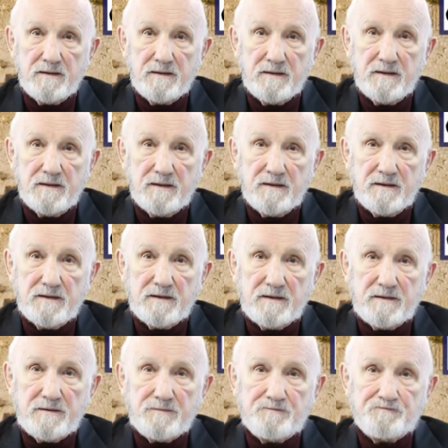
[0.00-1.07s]

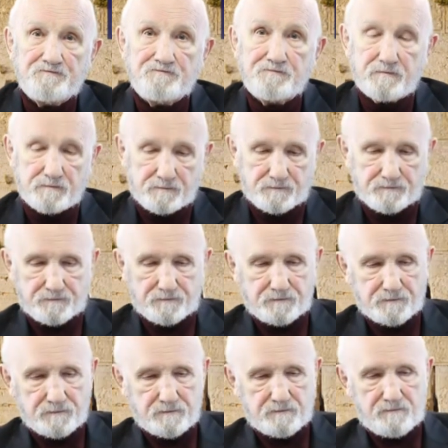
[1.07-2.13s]

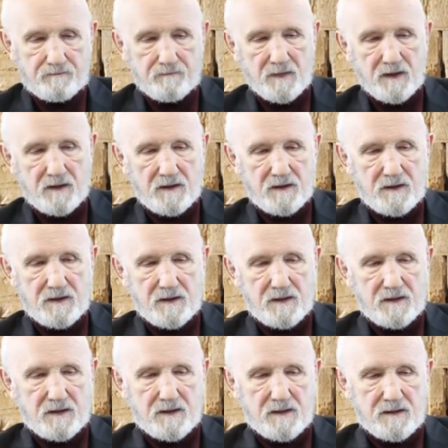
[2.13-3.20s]

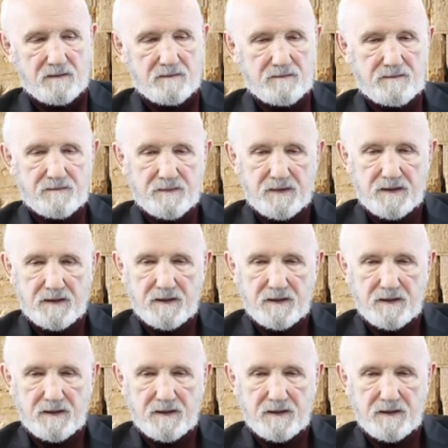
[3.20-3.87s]
Nothing is said.